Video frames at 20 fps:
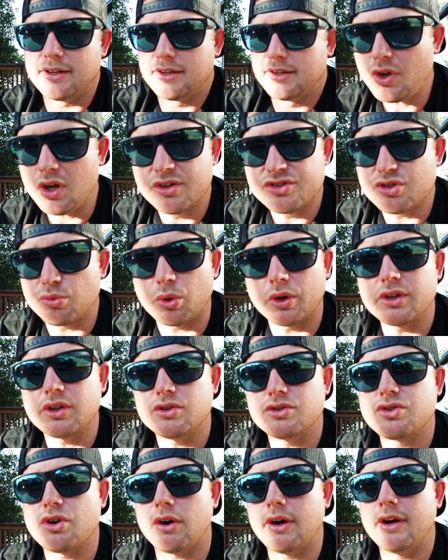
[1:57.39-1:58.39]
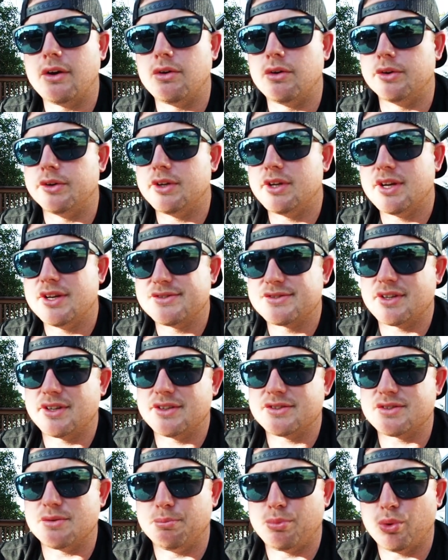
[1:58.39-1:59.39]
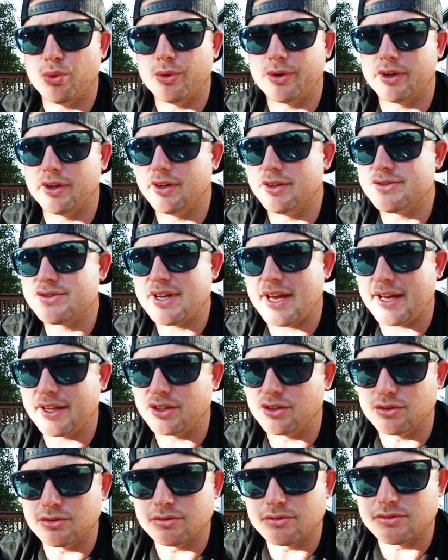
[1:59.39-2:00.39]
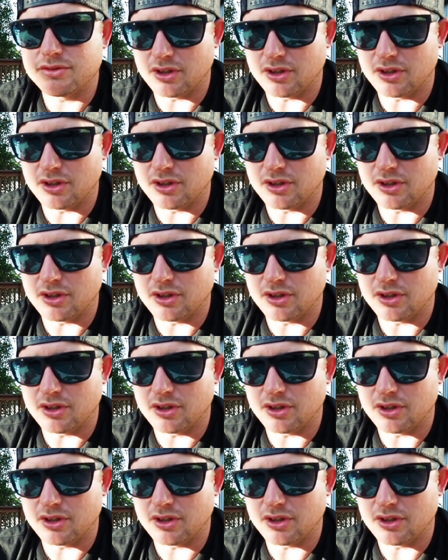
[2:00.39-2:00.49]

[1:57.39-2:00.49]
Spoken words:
So what you tie on isn't as important as how you